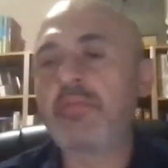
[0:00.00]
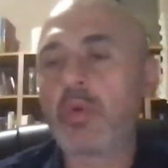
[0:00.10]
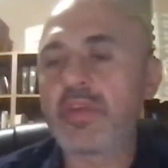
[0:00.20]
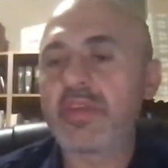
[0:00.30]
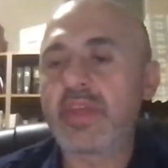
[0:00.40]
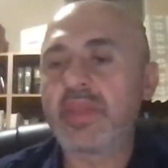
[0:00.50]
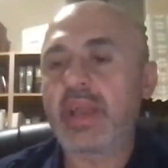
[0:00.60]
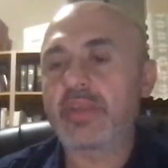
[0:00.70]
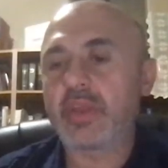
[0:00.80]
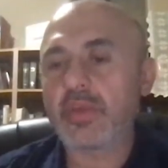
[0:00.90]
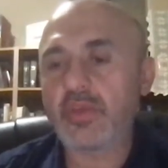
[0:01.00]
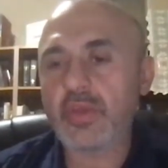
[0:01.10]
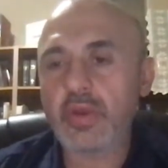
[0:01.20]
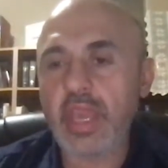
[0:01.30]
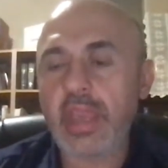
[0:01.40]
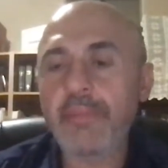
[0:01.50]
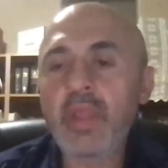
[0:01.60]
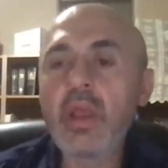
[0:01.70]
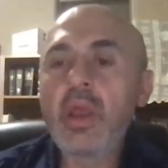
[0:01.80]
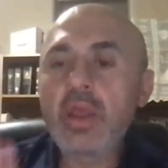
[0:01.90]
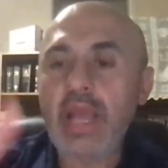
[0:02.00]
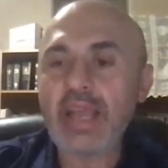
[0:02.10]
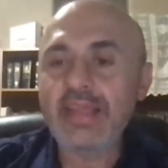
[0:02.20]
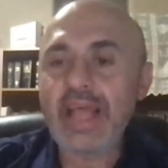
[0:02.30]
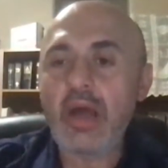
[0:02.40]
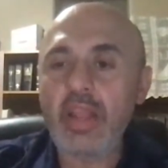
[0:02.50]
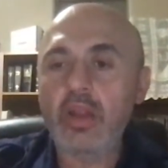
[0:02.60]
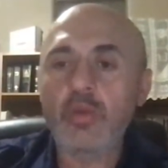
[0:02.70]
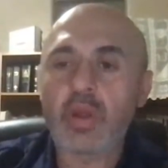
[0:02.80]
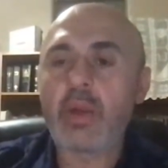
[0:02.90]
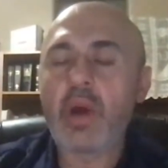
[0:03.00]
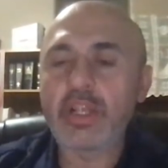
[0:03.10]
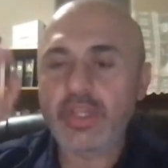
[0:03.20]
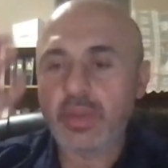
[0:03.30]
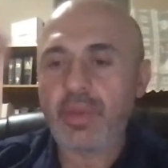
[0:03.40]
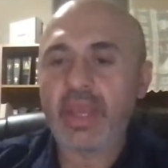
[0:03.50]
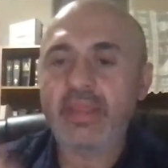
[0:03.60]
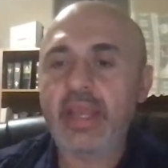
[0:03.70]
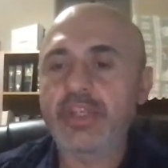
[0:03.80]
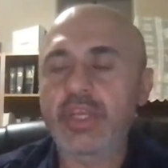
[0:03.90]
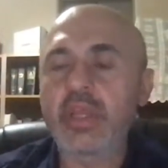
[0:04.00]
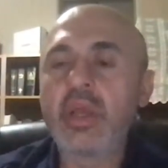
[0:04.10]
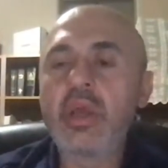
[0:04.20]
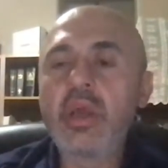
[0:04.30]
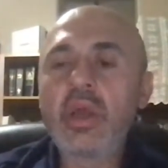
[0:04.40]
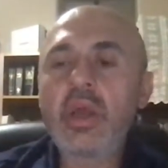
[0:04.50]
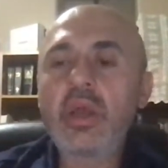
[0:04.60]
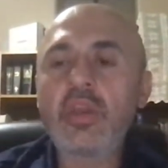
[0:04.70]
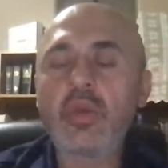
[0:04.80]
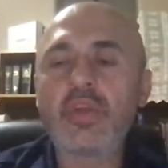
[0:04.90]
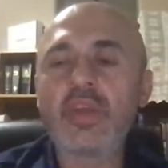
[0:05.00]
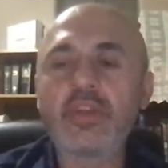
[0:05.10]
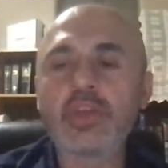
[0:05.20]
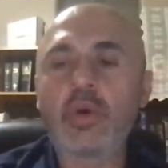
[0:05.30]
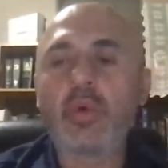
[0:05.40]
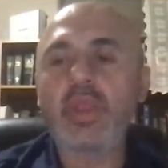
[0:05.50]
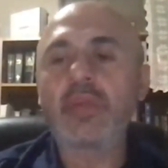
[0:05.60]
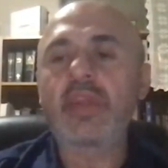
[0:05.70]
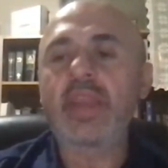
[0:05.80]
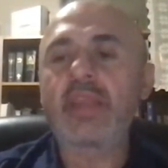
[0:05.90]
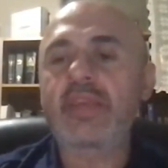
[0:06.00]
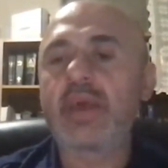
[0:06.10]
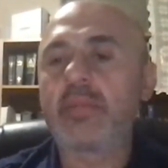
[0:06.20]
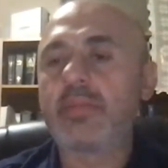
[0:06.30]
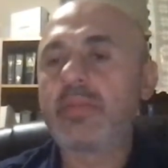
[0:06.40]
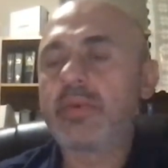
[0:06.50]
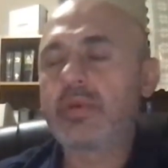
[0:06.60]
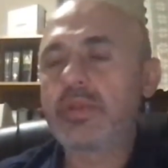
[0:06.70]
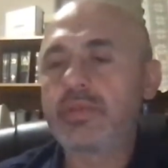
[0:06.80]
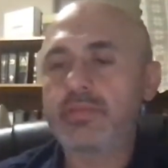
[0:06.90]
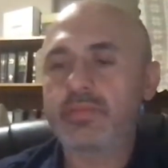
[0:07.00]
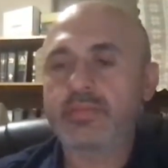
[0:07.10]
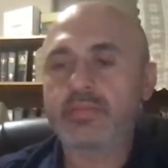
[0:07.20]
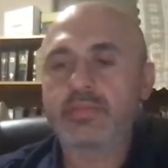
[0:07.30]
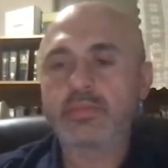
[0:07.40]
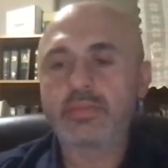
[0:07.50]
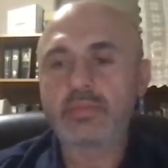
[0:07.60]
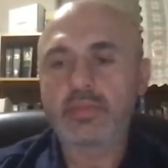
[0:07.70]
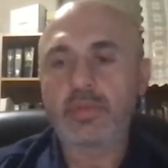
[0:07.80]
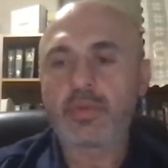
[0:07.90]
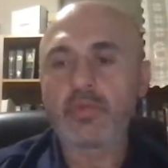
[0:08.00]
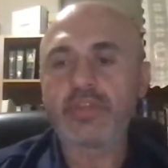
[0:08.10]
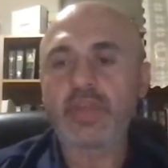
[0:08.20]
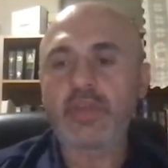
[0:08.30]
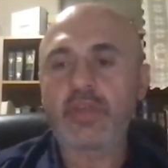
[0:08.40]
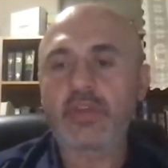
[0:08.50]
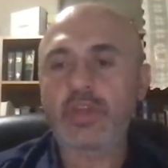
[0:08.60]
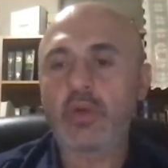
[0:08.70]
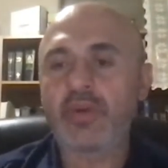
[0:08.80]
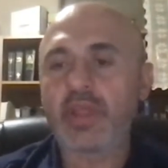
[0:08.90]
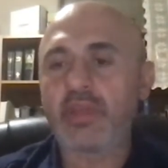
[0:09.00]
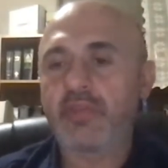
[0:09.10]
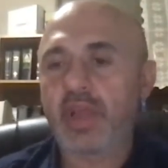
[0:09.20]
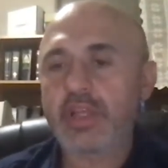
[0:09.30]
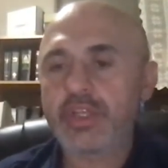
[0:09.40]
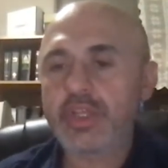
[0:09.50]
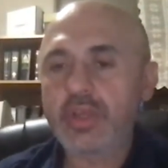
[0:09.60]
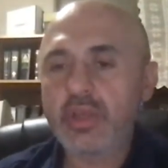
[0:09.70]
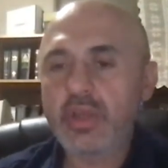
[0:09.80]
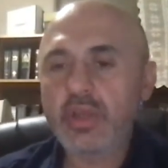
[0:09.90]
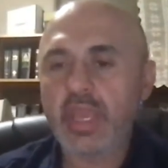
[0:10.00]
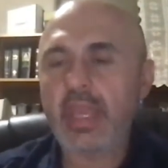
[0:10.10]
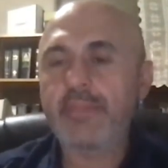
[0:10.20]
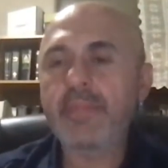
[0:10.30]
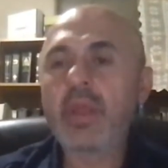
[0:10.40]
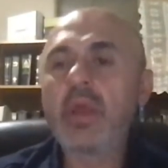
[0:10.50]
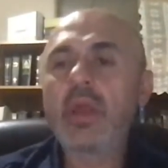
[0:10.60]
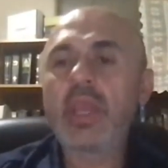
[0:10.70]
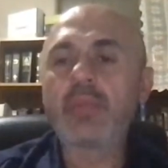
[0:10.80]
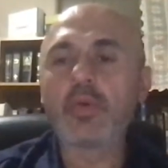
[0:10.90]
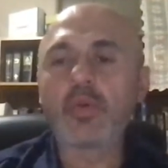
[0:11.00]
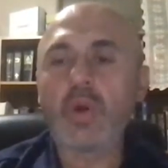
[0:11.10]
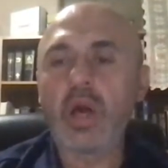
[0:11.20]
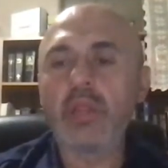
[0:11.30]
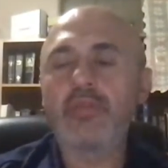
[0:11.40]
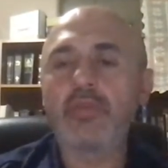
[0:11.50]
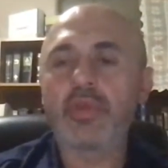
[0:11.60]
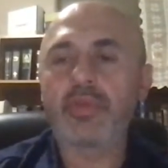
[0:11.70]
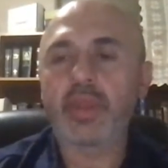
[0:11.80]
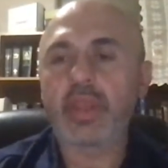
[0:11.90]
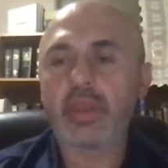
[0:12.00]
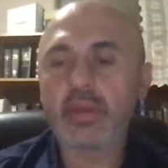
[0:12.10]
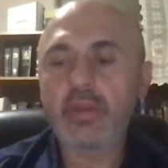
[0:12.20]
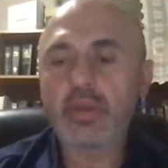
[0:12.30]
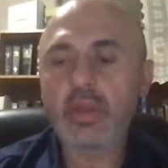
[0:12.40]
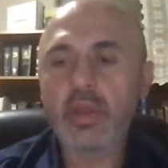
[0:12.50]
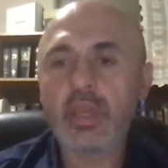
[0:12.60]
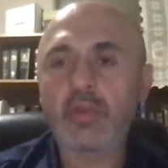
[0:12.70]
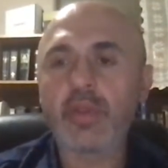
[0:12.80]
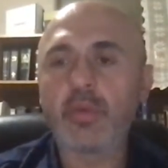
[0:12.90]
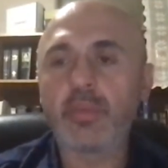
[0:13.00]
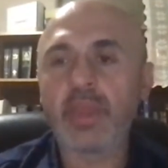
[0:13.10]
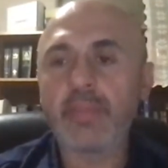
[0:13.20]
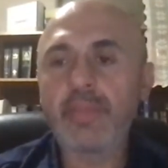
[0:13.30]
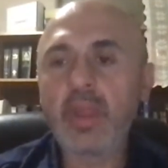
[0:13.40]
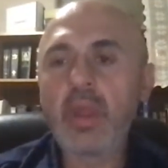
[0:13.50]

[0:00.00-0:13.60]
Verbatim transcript: of Moses and the Exodus. Okay, guys, now here's where I want you to pay attention. Using the Jehovah Witness against them to prove Jesus is Jehovah in the flesh. Okay, Hebrews 1, 2 to 3. Okay, read with me.